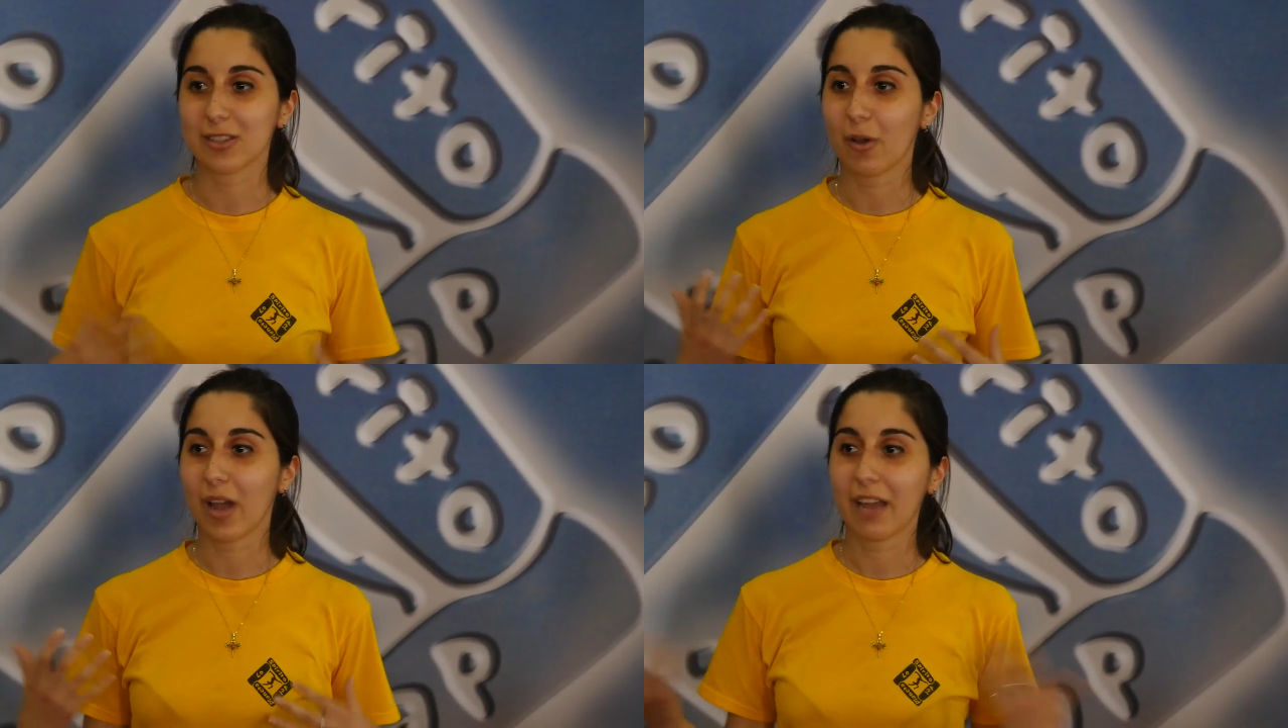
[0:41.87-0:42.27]

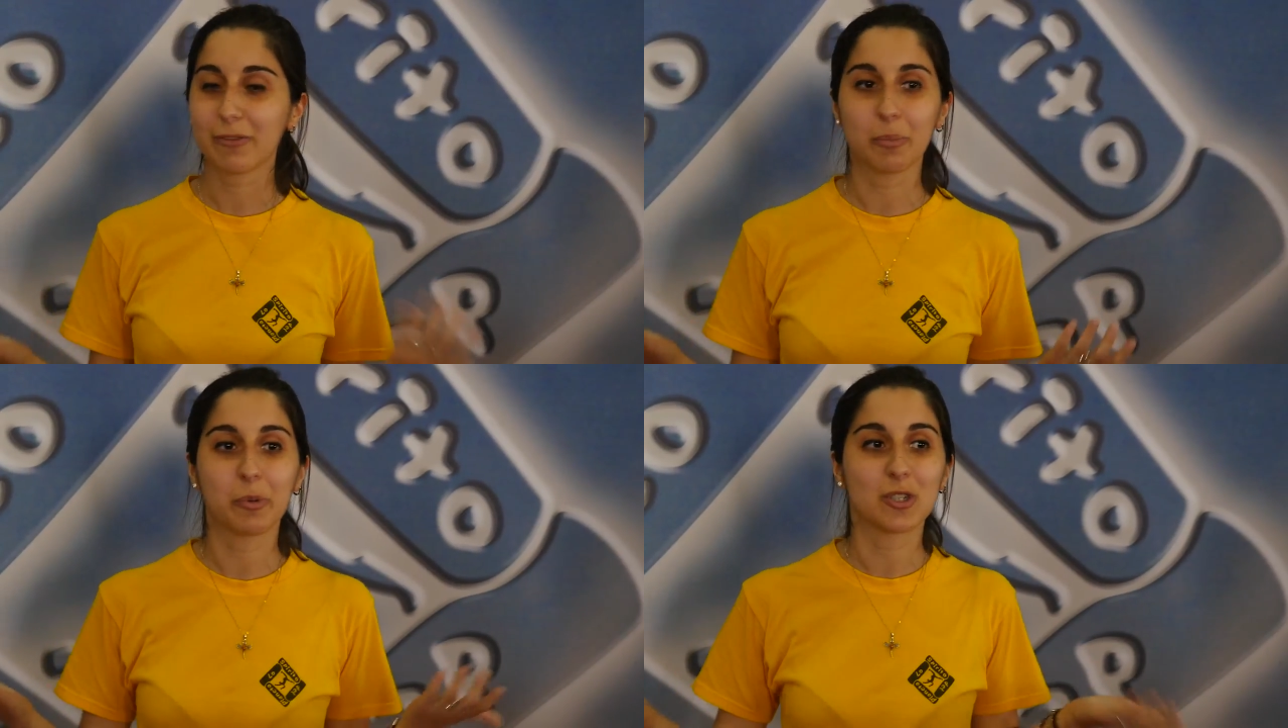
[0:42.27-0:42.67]
So I
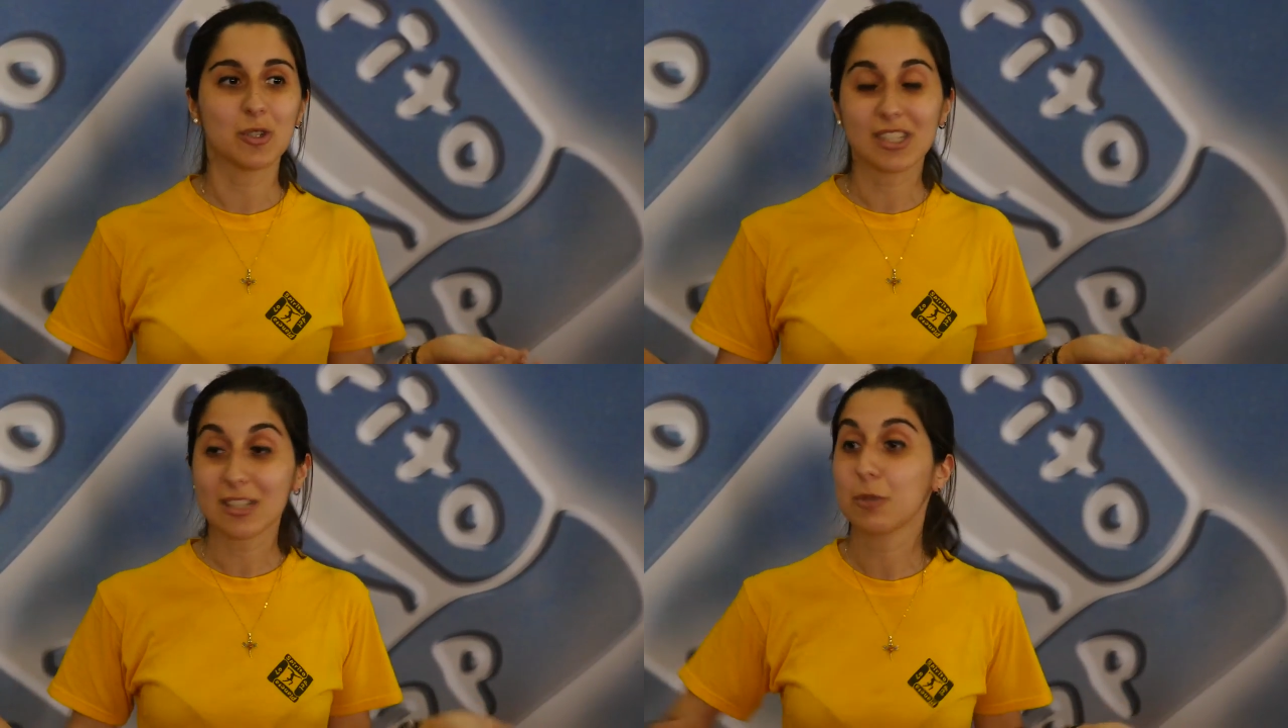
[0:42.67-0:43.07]
have the
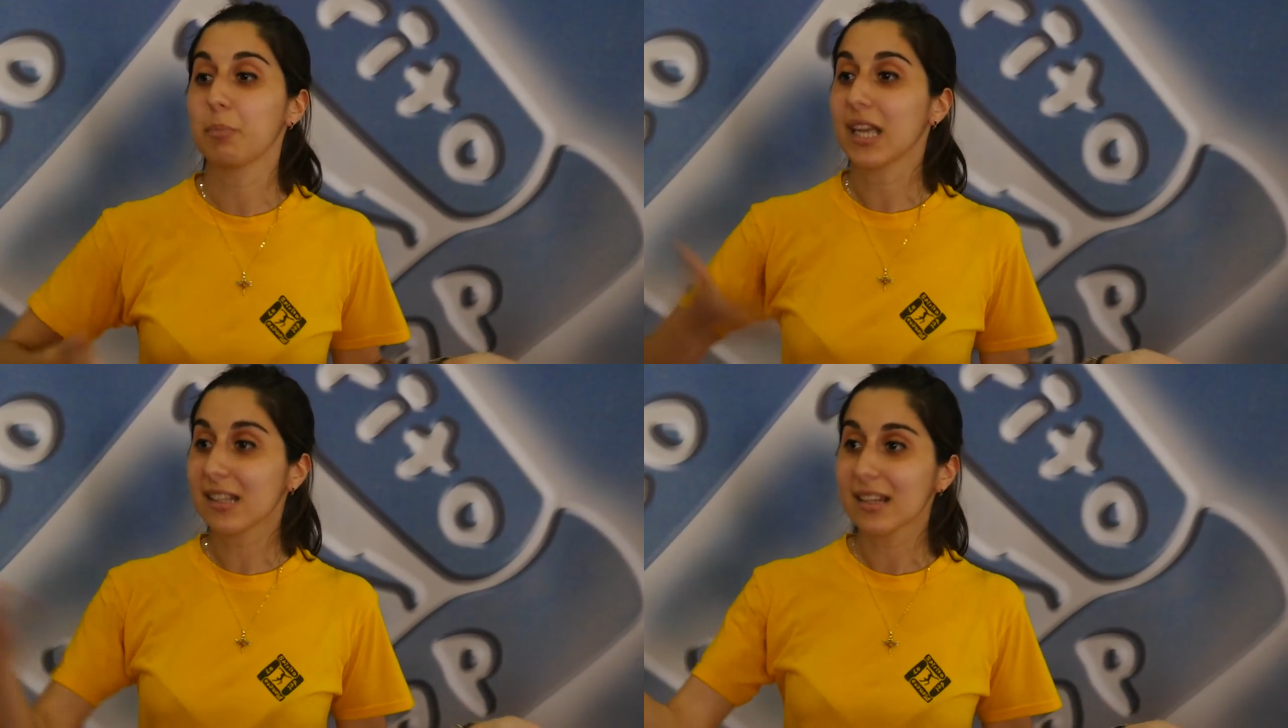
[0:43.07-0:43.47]
opportunity to
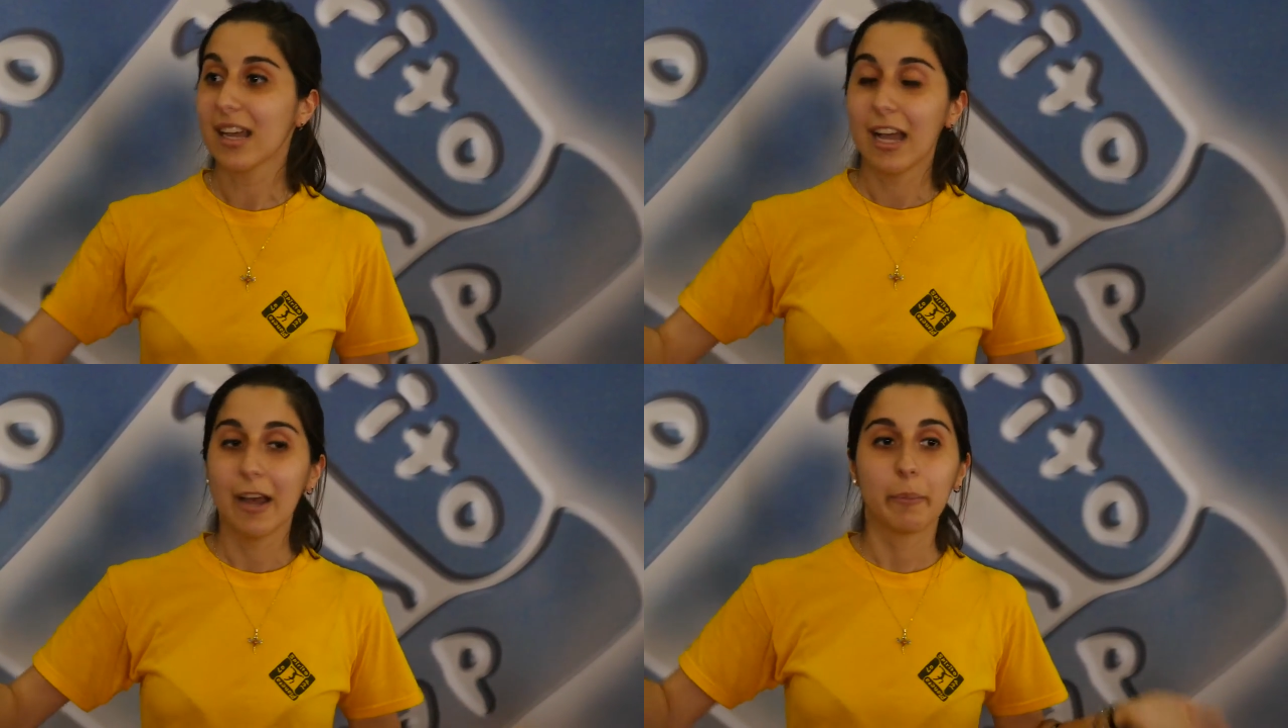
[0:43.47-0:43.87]
meet
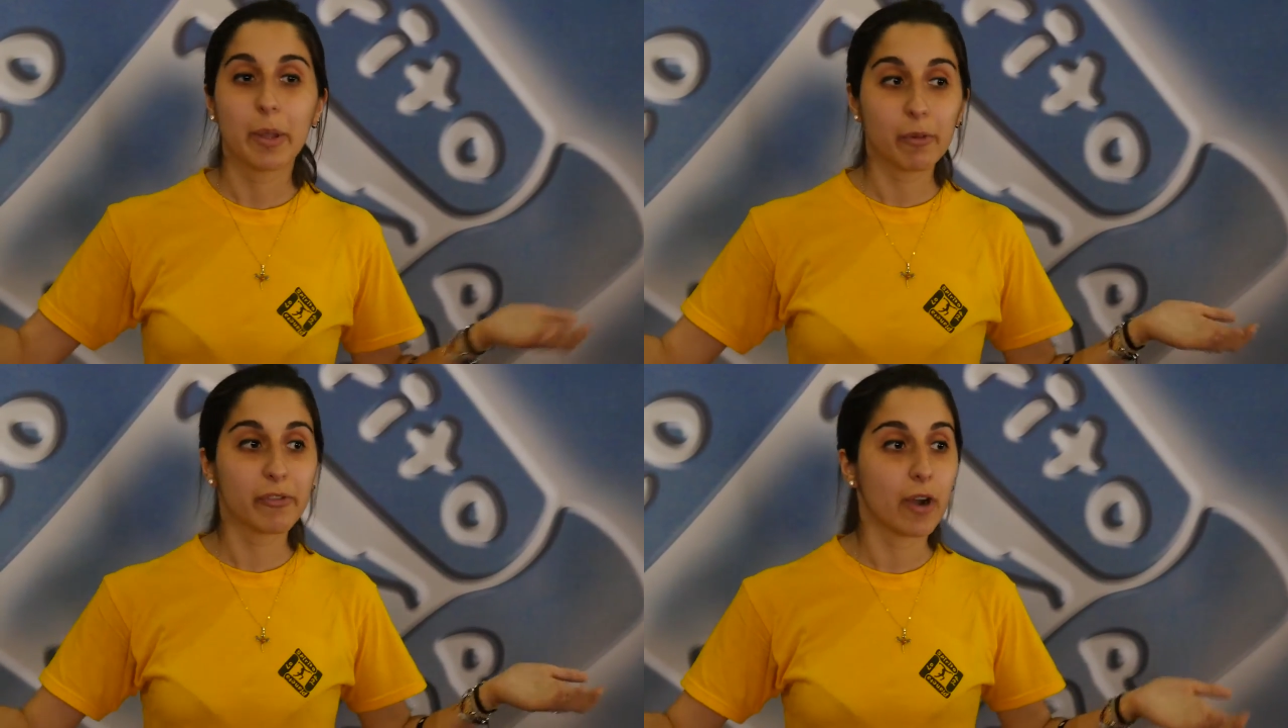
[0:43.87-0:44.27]

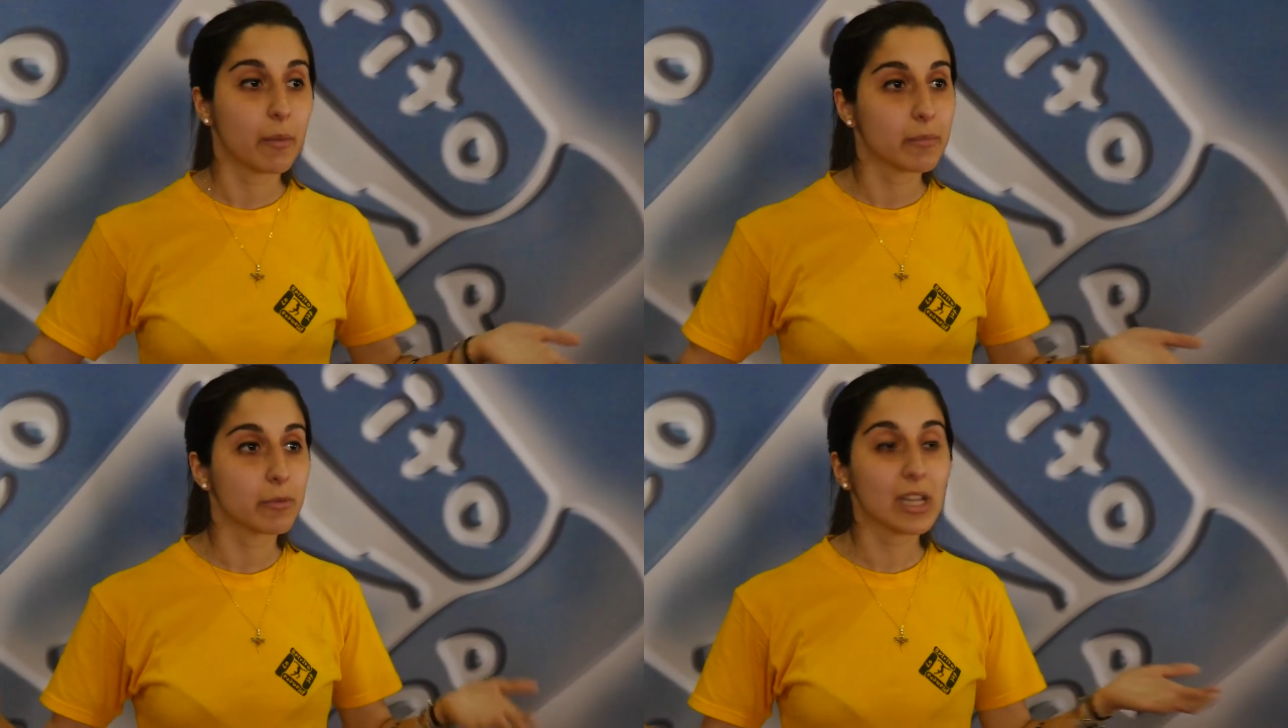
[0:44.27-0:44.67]
people from